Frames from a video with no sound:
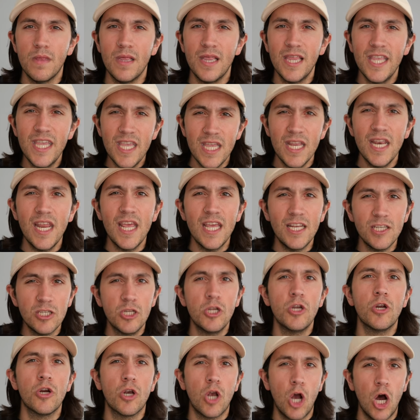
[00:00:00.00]
lean
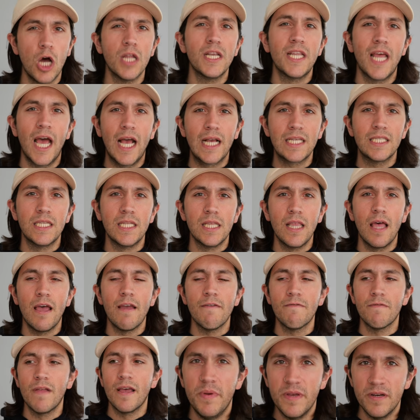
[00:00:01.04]
into your contacts in
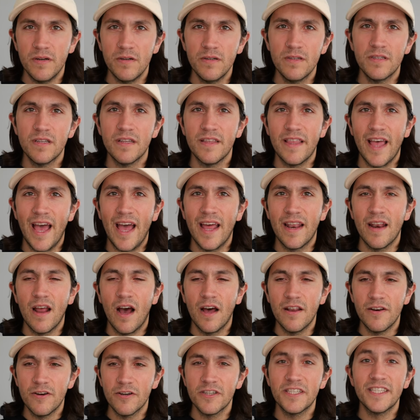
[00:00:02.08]
life. Build that
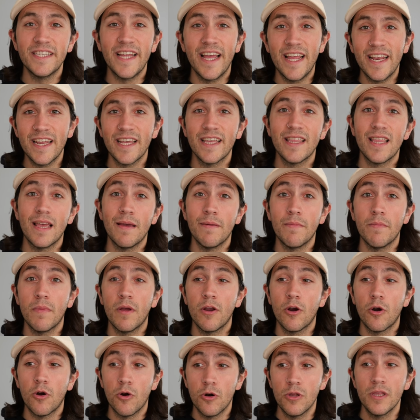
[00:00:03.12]
understanding in them
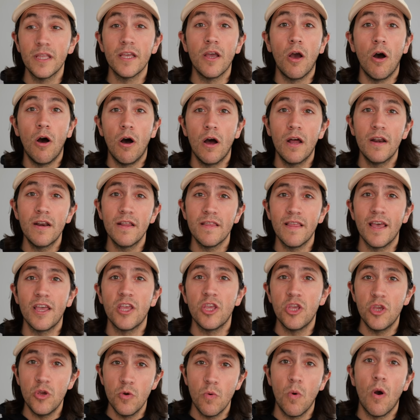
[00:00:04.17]
early on that
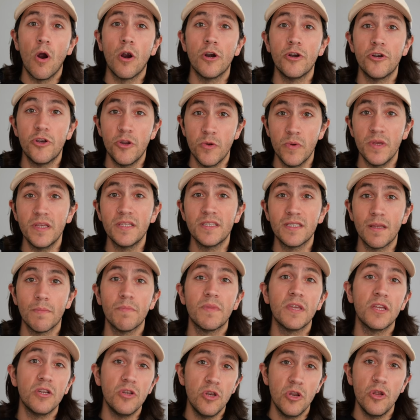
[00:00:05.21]
you are doing
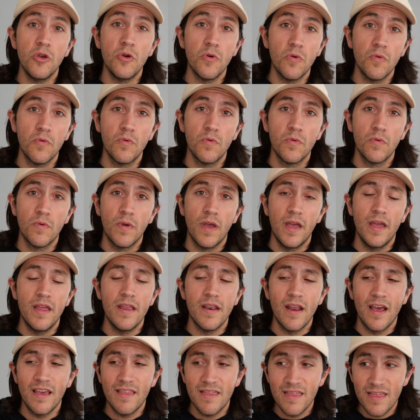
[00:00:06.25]
something new.
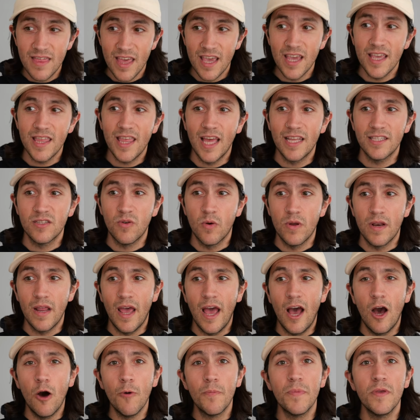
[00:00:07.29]
And I think that's going to
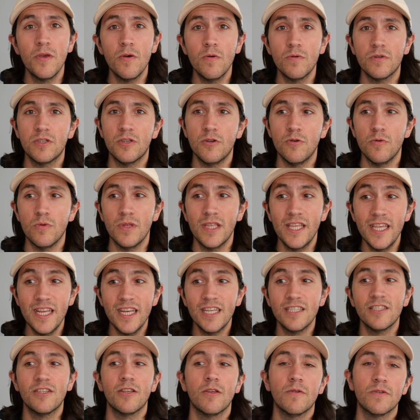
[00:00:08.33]
help you to lean
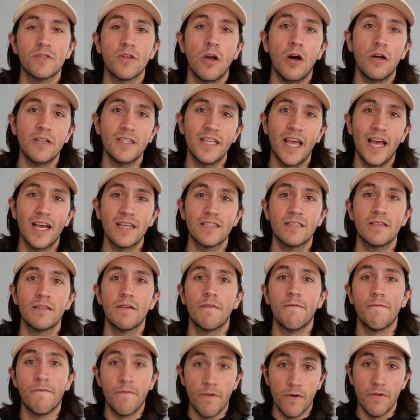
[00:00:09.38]
into those contacts
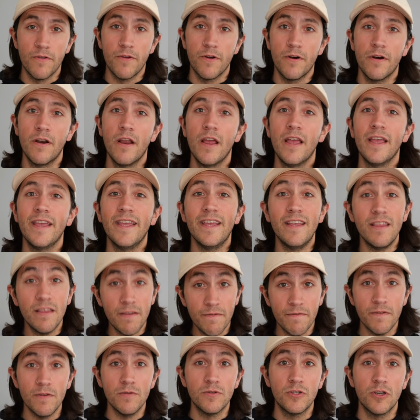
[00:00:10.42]
further in
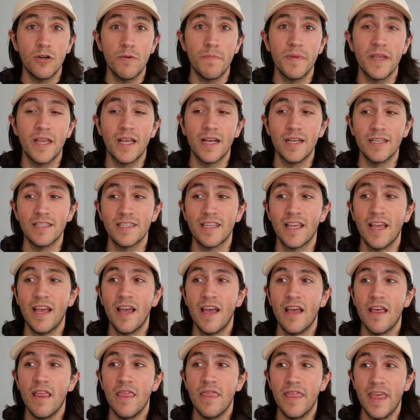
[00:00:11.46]
the future because
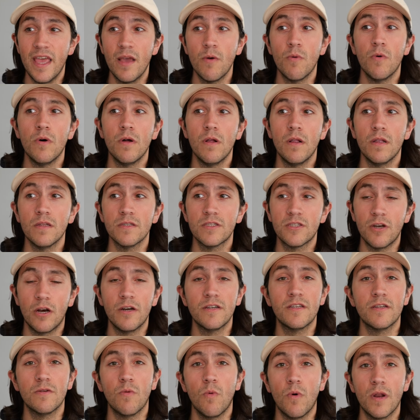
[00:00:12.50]
they will
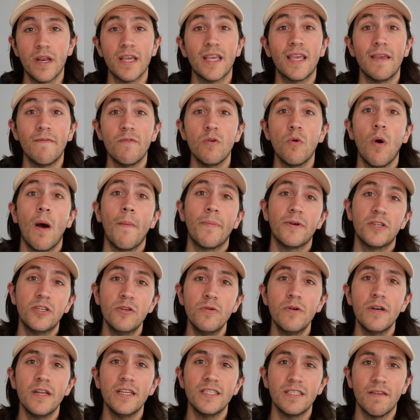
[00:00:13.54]
start to want to give you
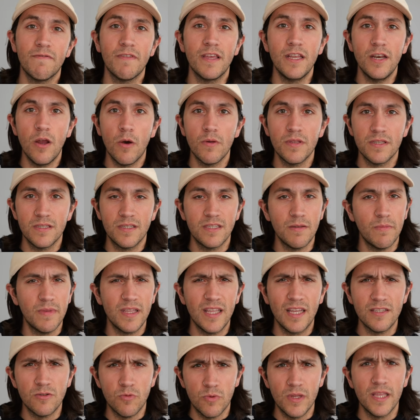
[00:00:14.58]
opportunities if they know this is
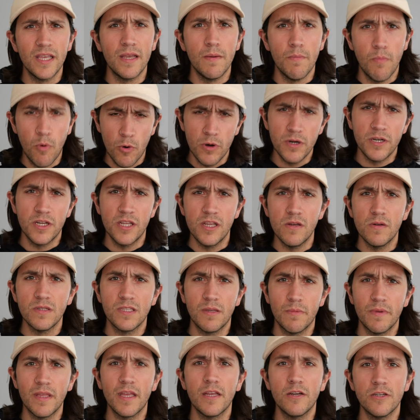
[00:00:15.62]
something that's really important to you and
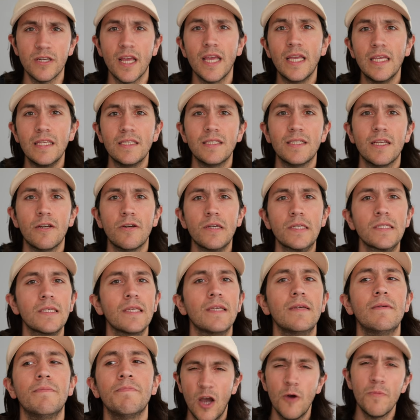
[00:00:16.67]
something that you're taking
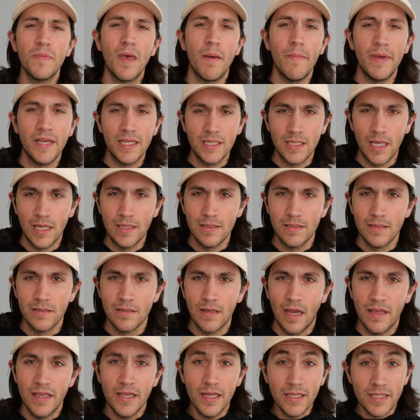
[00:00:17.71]
seriously. I hope that makes
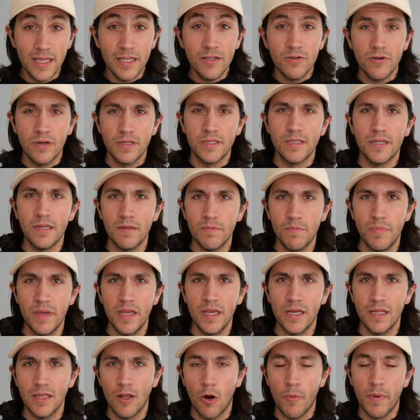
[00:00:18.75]
sense. I think it's interesting
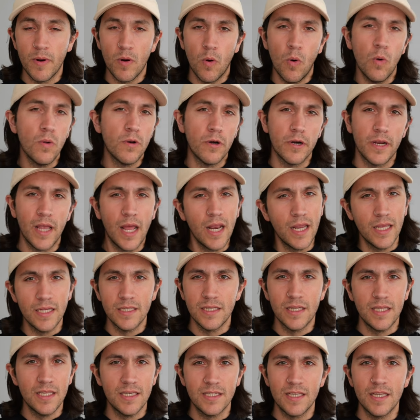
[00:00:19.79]
being a little bit older getting
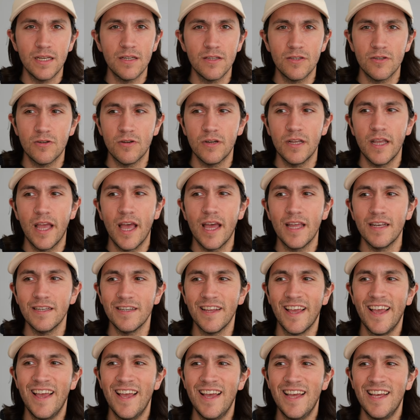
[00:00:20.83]
into this industry
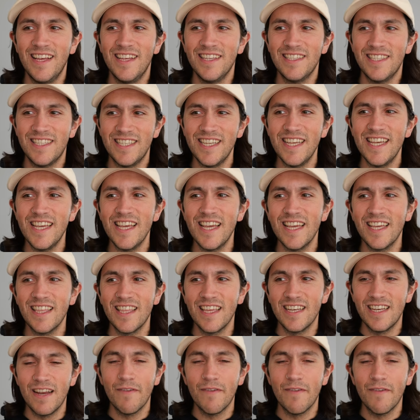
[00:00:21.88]
and seeing